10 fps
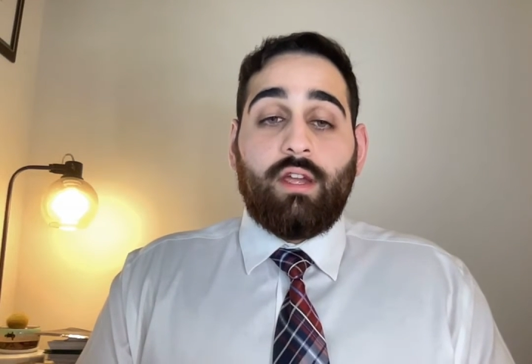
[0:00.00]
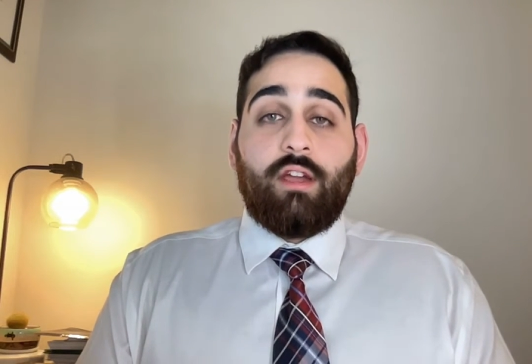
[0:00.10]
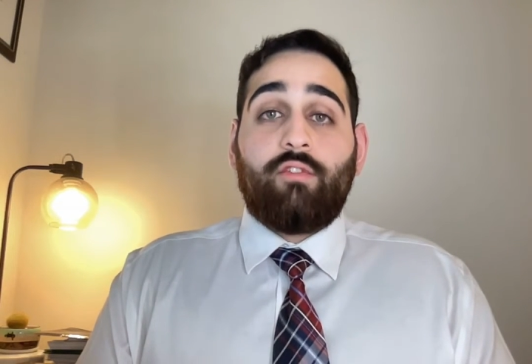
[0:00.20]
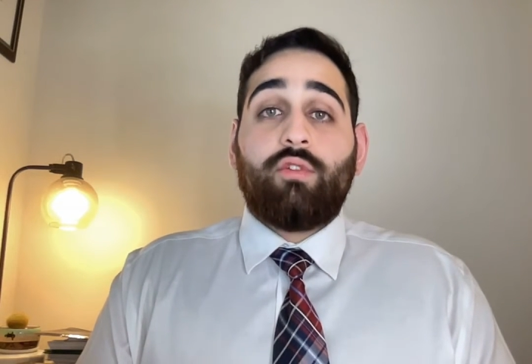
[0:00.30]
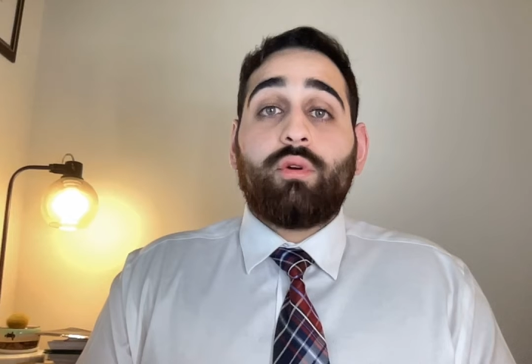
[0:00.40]

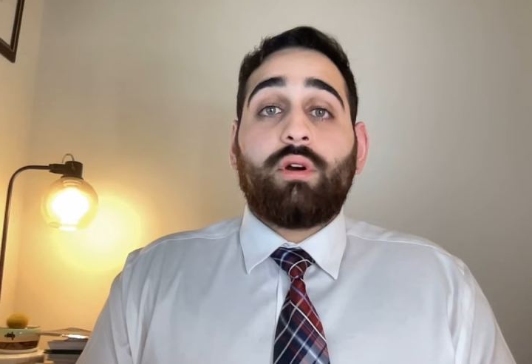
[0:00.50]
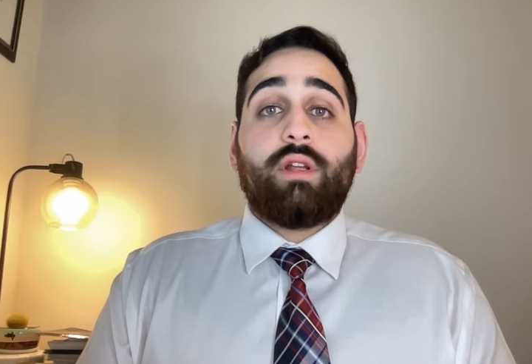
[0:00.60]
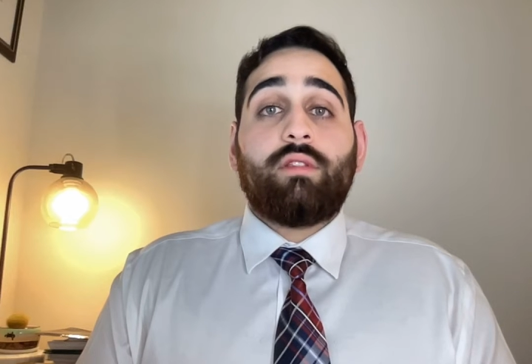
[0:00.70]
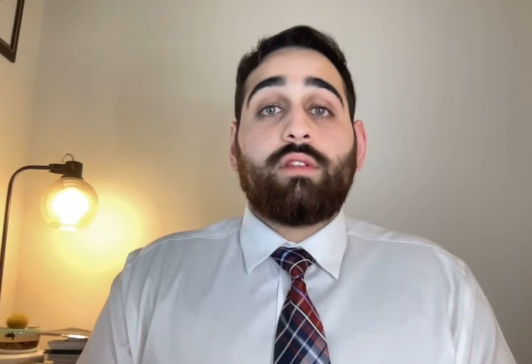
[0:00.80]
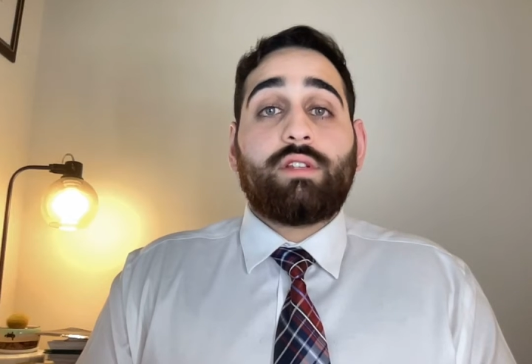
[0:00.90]
If you are
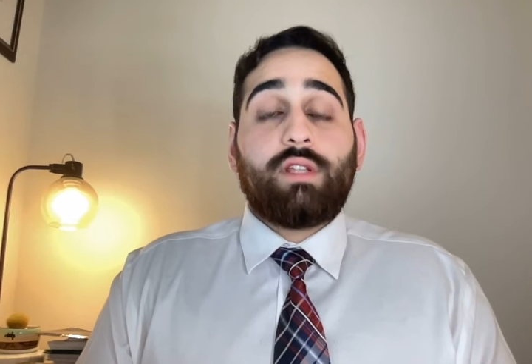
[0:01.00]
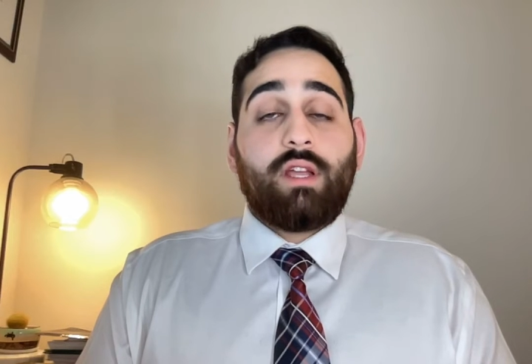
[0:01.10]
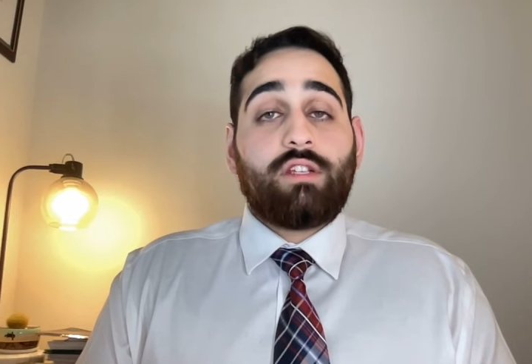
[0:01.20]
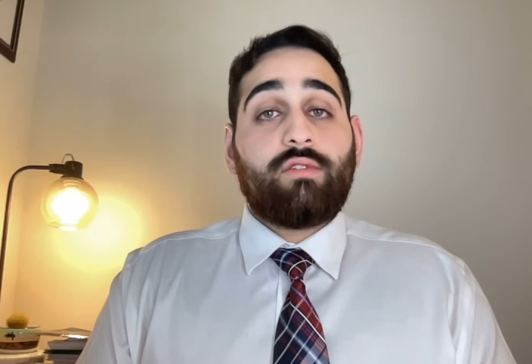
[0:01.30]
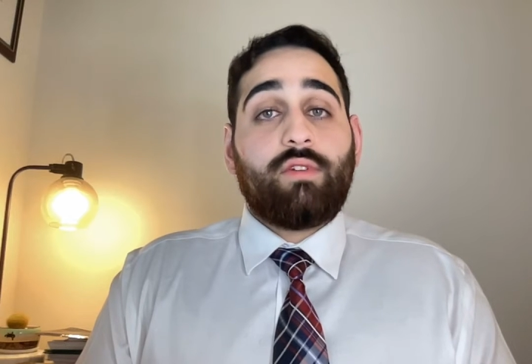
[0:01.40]
in the
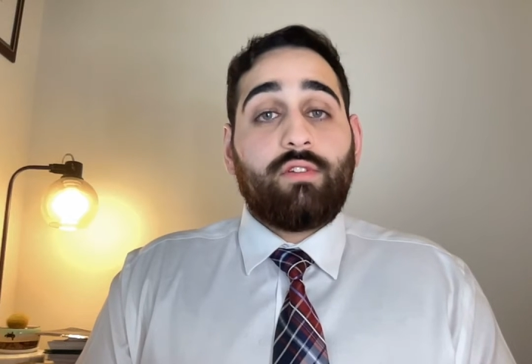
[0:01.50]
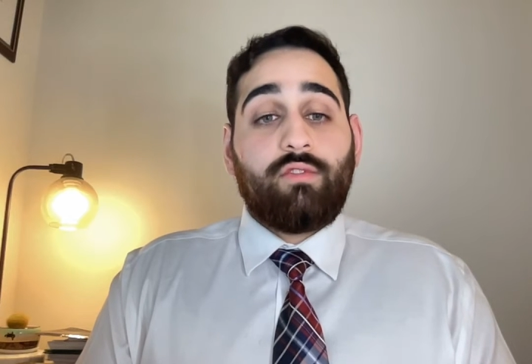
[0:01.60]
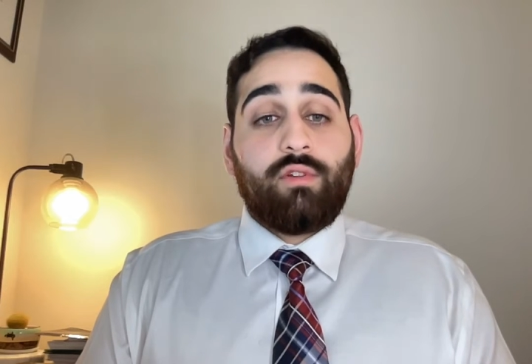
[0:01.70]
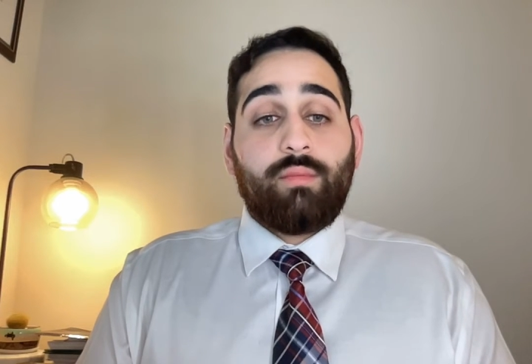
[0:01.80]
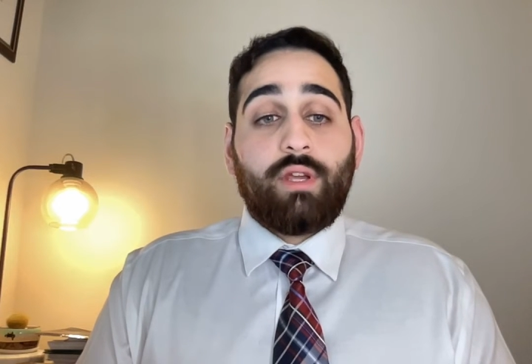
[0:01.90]
stage of
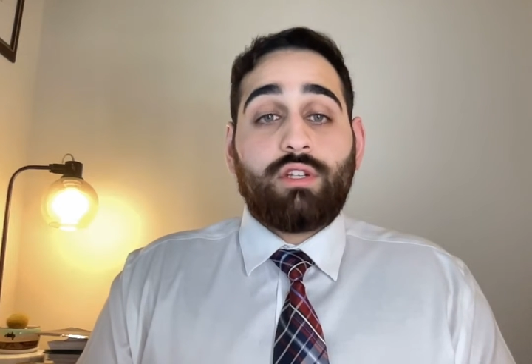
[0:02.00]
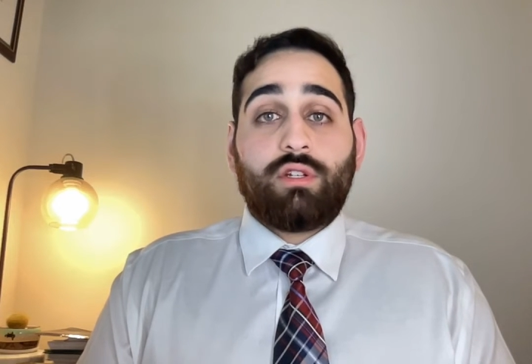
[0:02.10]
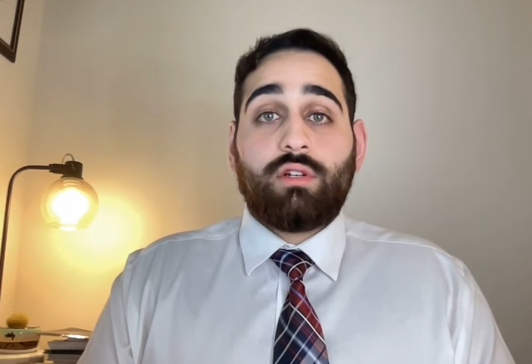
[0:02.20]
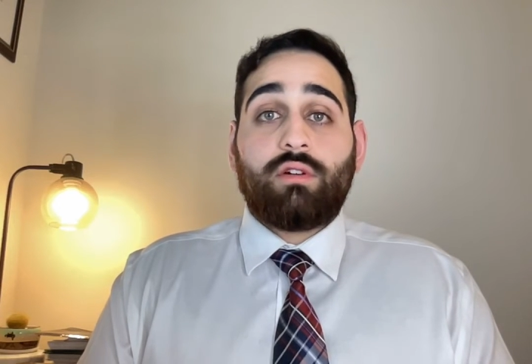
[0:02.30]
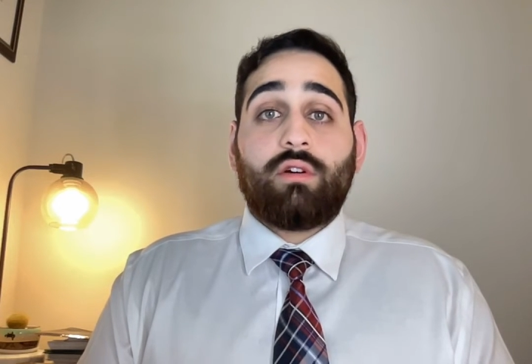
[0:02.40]

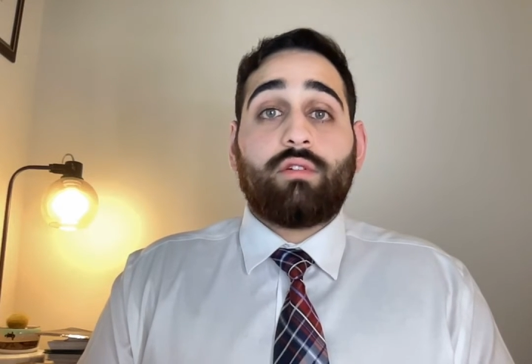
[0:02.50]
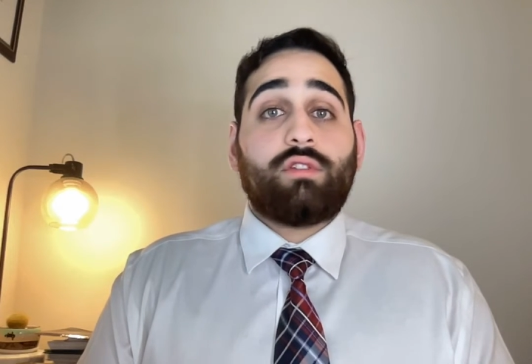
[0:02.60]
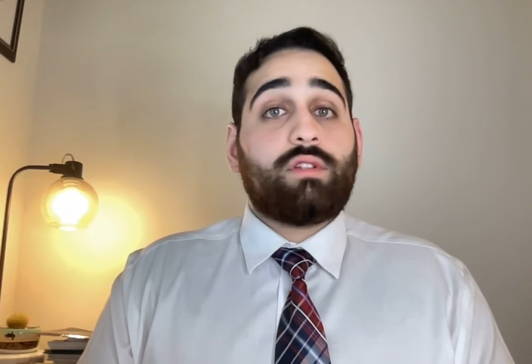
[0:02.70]
inflammation or